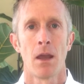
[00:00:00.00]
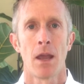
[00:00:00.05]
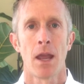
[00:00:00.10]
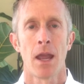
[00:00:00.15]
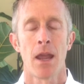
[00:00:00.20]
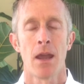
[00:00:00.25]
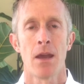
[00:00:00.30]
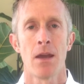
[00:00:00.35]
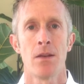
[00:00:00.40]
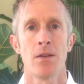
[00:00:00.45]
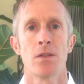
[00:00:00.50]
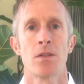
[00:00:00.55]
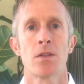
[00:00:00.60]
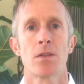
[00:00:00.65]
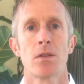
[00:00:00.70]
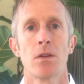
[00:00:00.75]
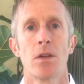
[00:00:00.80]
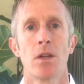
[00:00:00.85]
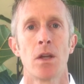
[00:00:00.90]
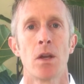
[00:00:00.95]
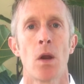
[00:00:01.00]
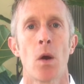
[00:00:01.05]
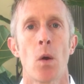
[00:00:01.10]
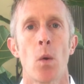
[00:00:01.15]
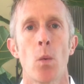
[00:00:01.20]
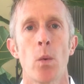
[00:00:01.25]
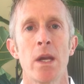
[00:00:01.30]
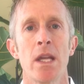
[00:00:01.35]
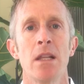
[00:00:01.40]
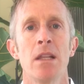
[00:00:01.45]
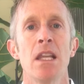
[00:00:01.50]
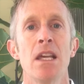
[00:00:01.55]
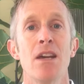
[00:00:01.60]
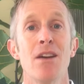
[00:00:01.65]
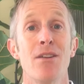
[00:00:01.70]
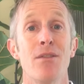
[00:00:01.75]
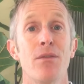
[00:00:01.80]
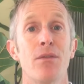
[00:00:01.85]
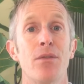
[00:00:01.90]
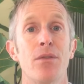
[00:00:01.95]
And, we
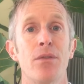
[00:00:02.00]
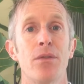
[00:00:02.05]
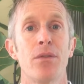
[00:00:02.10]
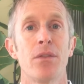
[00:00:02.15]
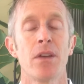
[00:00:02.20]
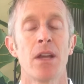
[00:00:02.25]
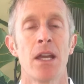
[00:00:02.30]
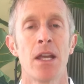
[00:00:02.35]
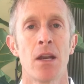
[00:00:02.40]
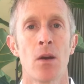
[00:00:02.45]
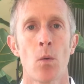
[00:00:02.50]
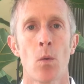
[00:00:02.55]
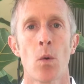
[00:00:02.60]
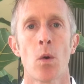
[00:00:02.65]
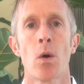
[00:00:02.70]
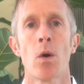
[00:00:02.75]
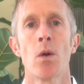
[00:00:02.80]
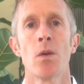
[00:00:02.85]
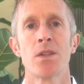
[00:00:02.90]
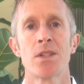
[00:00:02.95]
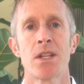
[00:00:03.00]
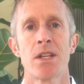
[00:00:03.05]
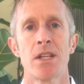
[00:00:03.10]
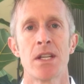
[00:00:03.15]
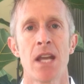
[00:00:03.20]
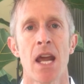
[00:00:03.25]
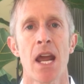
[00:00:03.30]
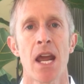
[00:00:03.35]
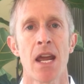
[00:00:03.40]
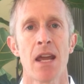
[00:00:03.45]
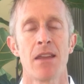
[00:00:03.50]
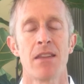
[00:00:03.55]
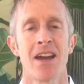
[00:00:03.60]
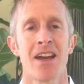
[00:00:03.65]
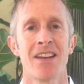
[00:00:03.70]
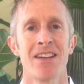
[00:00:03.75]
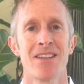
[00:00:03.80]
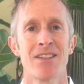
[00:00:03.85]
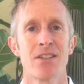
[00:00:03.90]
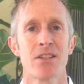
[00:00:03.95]
live in a world today
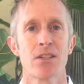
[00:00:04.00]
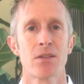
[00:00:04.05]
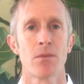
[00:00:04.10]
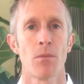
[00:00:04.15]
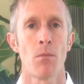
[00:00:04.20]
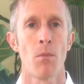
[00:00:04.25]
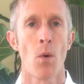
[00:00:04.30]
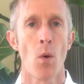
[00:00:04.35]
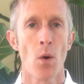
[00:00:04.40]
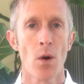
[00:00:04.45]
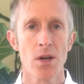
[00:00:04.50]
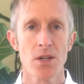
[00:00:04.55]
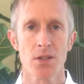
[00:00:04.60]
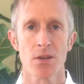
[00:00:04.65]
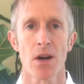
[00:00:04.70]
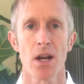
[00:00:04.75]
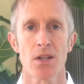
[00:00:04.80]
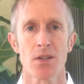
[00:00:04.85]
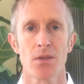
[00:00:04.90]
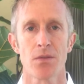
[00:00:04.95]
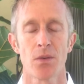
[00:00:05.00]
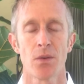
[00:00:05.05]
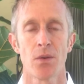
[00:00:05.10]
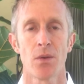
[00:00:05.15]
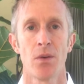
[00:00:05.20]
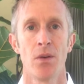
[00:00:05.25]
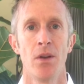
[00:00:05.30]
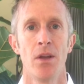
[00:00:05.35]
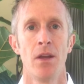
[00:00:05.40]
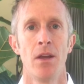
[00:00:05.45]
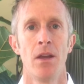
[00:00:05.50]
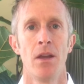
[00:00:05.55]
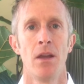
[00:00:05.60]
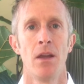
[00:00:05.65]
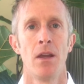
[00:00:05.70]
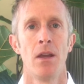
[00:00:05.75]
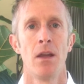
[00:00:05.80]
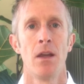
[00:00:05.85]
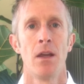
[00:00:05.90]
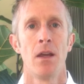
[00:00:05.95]
that is more stressful
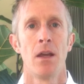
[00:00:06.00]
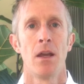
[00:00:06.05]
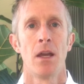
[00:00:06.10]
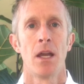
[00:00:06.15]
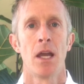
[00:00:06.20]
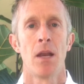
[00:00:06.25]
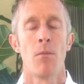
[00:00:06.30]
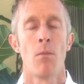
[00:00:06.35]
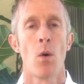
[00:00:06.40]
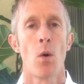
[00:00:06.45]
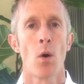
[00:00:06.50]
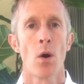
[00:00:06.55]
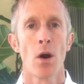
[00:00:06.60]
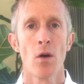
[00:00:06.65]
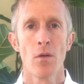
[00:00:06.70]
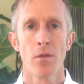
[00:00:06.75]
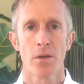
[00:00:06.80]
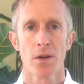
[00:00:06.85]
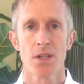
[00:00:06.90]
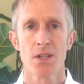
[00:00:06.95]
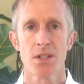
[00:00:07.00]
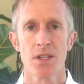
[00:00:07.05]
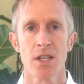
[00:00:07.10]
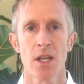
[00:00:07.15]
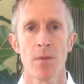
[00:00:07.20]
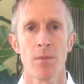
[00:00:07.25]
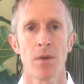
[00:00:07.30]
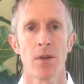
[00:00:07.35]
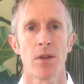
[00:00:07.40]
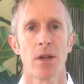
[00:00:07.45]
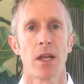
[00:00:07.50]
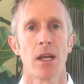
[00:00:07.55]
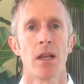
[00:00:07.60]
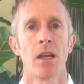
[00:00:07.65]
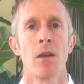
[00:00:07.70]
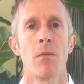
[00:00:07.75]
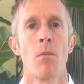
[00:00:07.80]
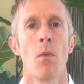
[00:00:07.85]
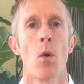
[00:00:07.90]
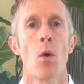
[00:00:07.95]
and more
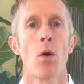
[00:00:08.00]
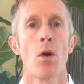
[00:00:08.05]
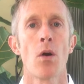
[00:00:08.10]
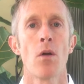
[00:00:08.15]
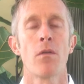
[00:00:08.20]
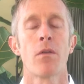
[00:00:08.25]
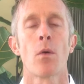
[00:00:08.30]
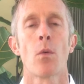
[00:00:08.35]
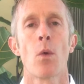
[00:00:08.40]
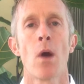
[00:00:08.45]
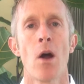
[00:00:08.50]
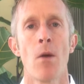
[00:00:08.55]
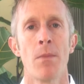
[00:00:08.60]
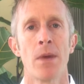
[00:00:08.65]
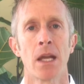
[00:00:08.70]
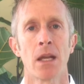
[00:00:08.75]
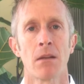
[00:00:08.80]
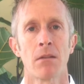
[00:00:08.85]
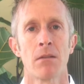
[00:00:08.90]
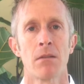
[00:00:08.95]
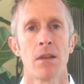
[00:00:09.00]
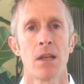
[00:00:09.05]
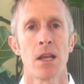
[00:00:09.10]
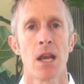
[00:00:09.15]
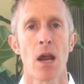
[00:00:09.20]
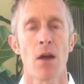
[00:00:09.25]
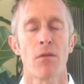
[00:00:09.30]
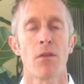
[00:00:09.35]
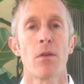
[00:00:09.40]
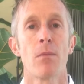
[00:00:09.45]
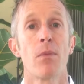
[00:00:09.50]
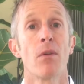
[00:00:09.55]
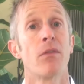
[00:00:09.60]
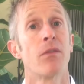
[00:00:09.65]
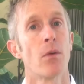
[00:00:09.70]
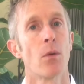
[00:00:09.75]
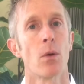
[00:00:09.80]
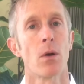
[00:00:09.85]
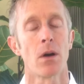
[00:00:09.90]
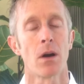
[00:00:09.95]
overstimulating and more overwhelming than ever
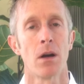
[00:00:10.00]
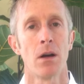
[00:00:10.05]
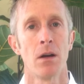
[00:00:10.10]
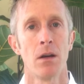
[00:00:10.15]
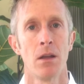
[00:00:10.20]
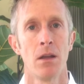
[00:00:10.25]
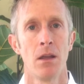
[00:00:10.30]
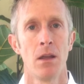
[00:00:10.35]
before.